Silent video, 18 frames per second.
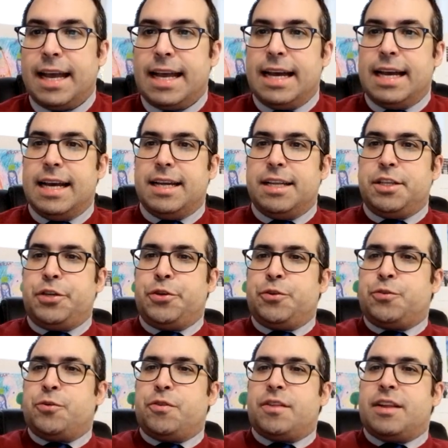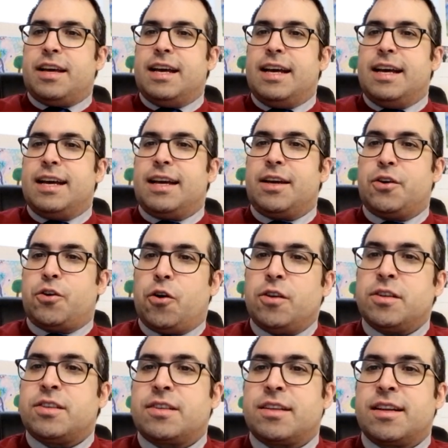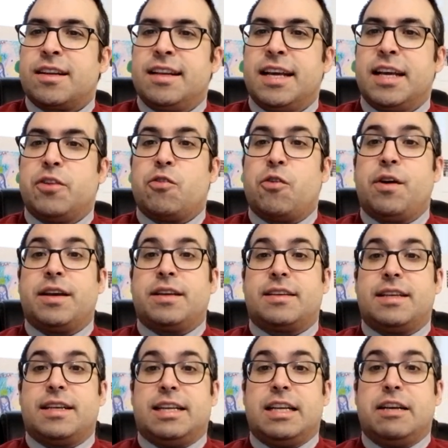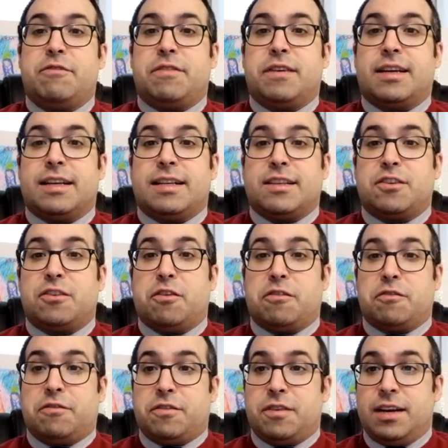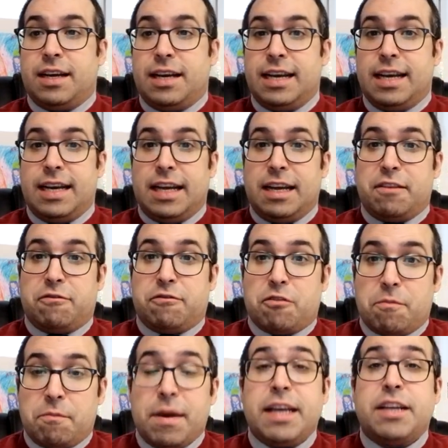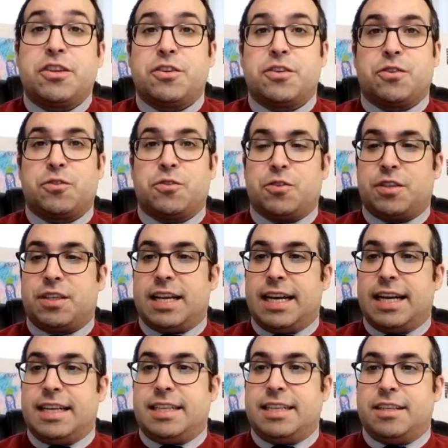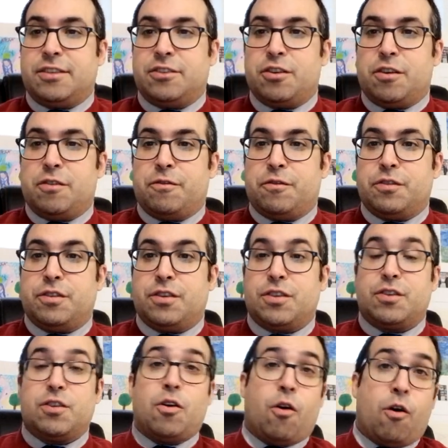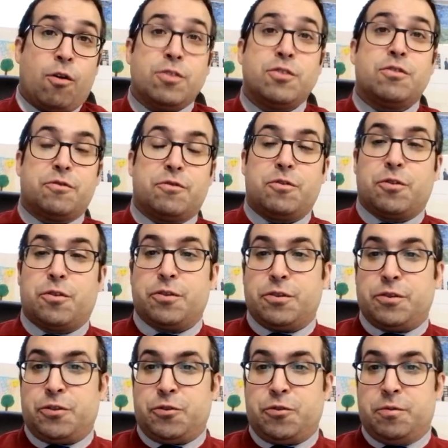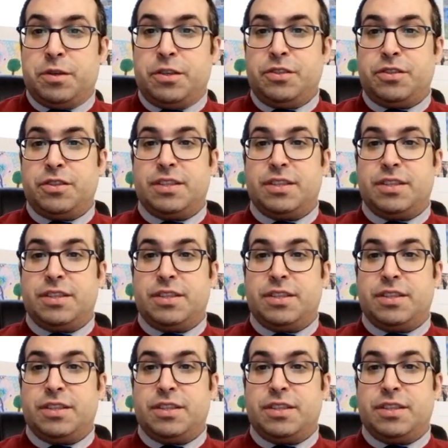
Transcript: due to the constantly growing significance of information society services also for consumers,